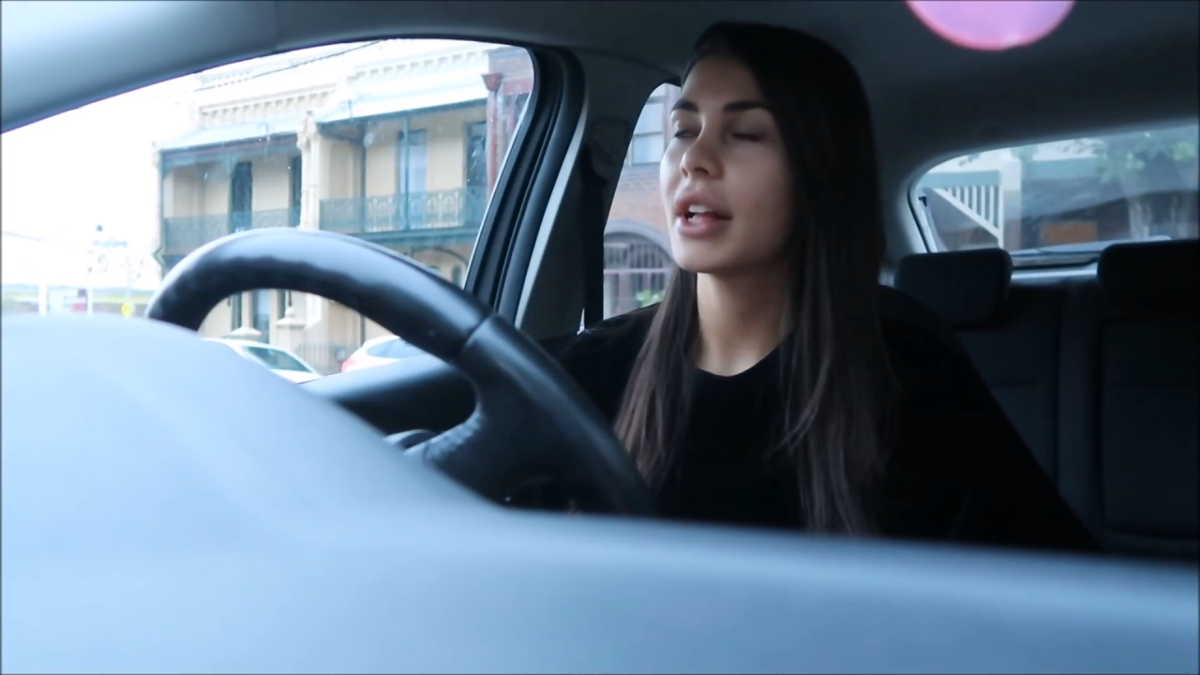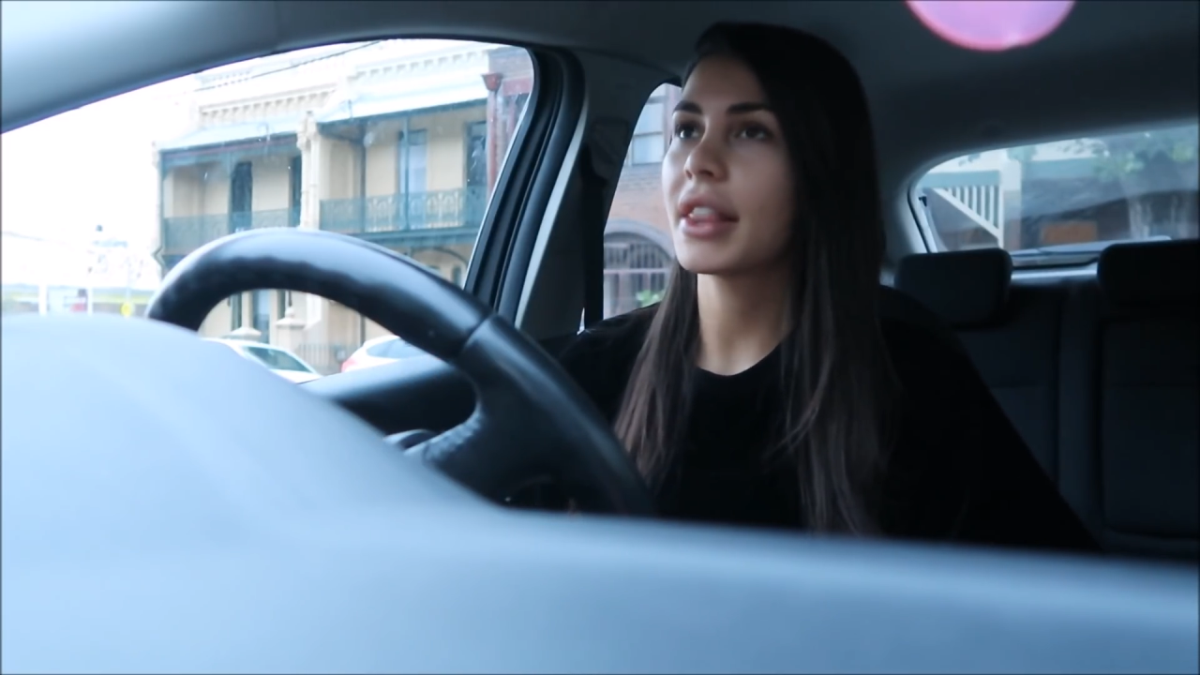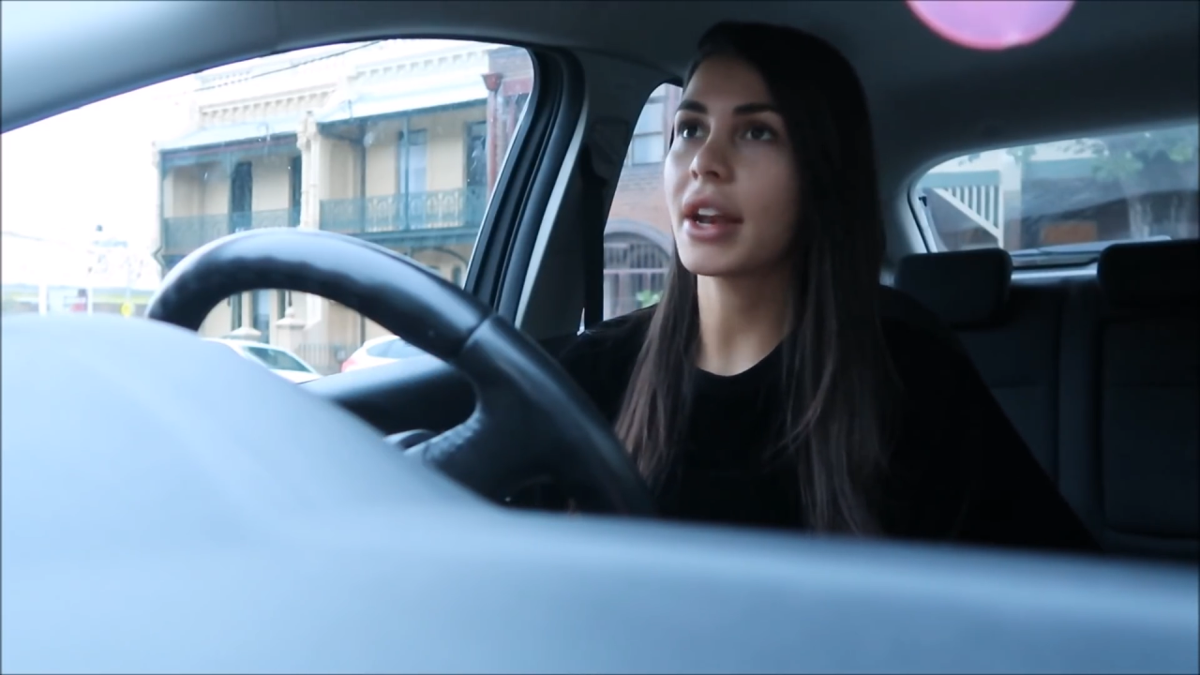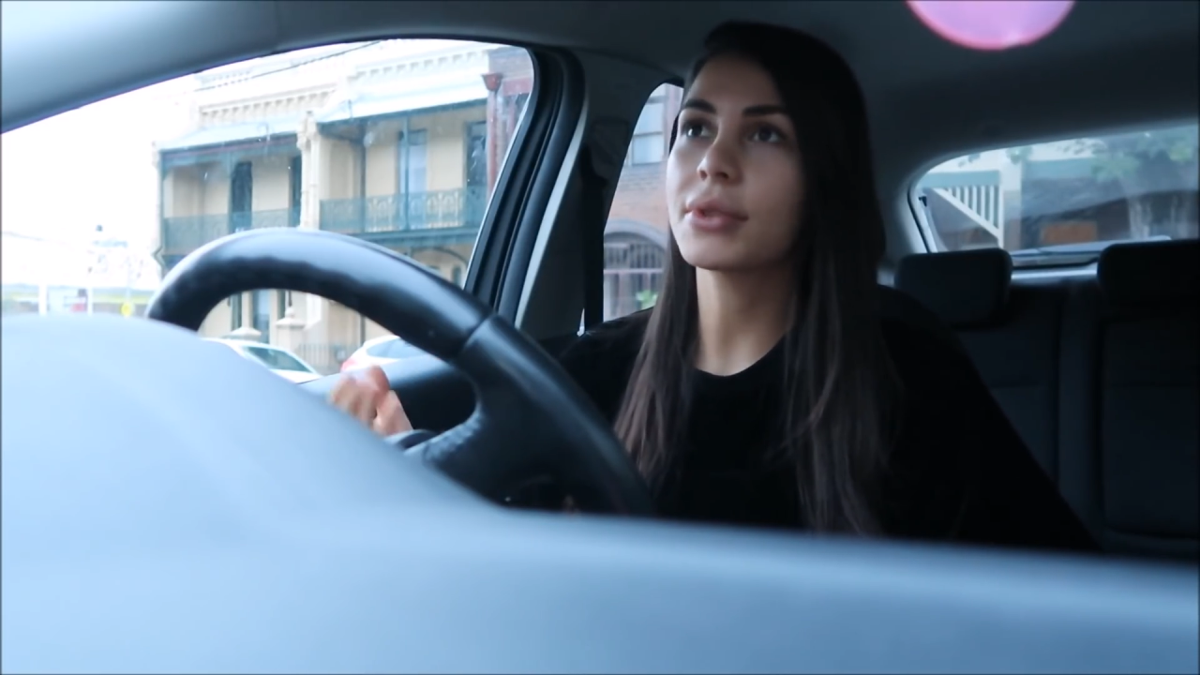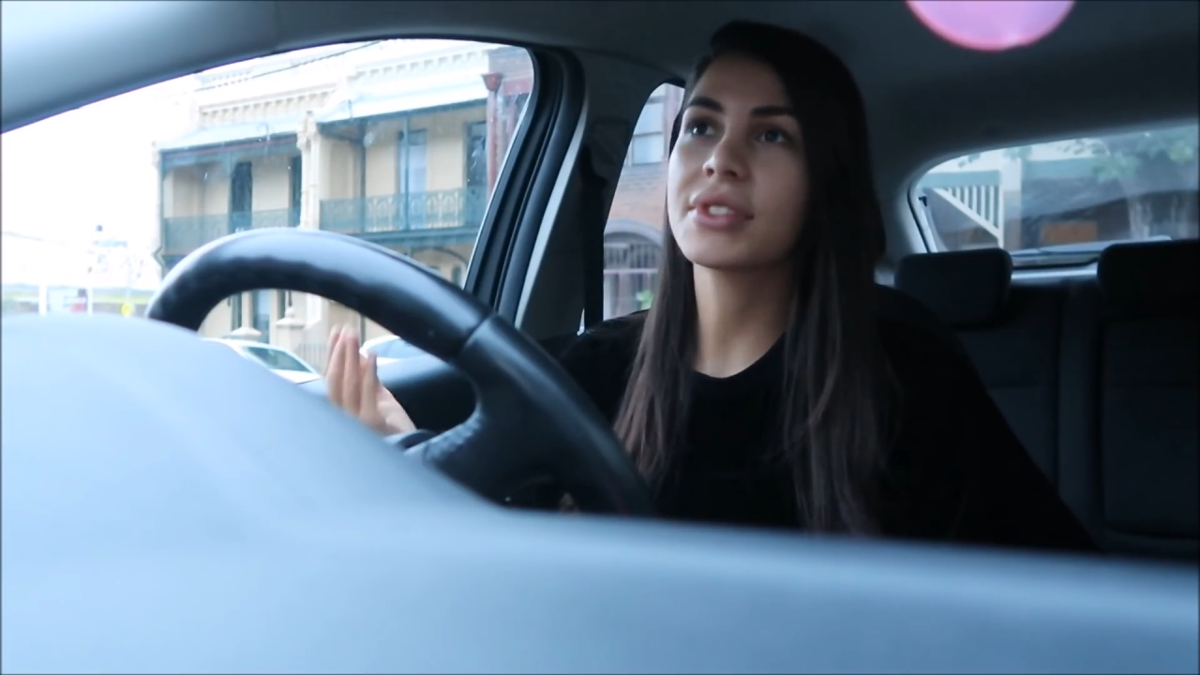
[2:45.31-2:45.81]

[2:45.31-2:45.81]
that I was